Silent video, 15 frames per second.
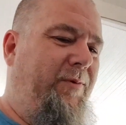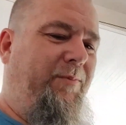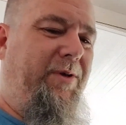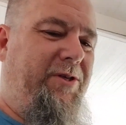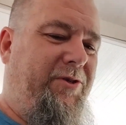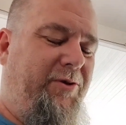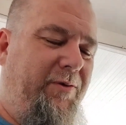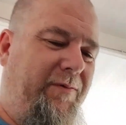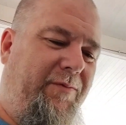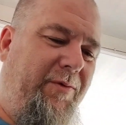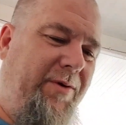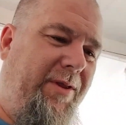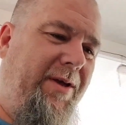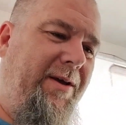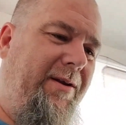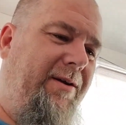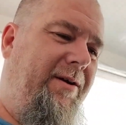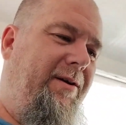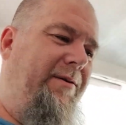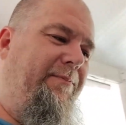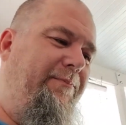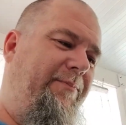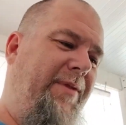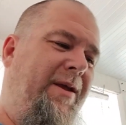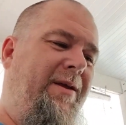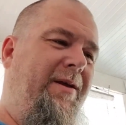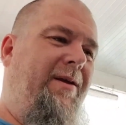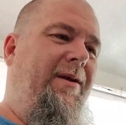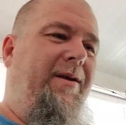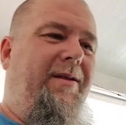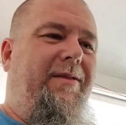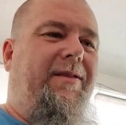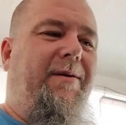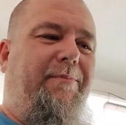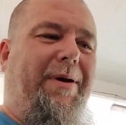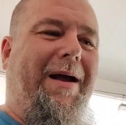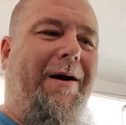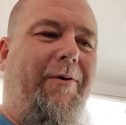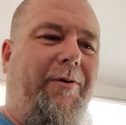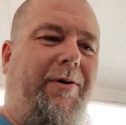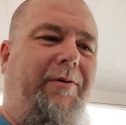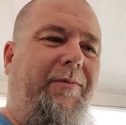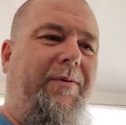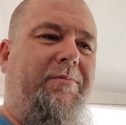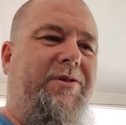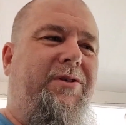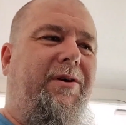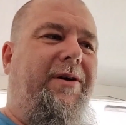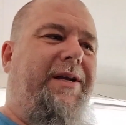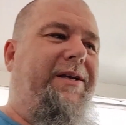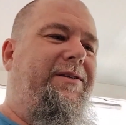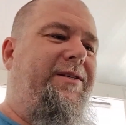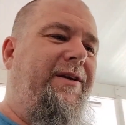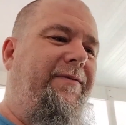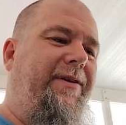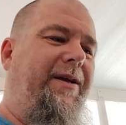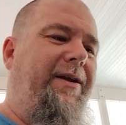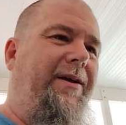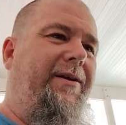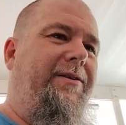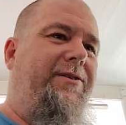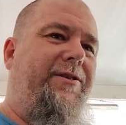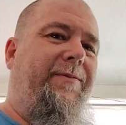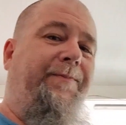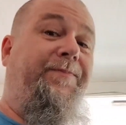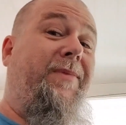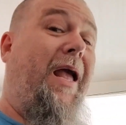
be shooting for that that power on them stock E7 heads.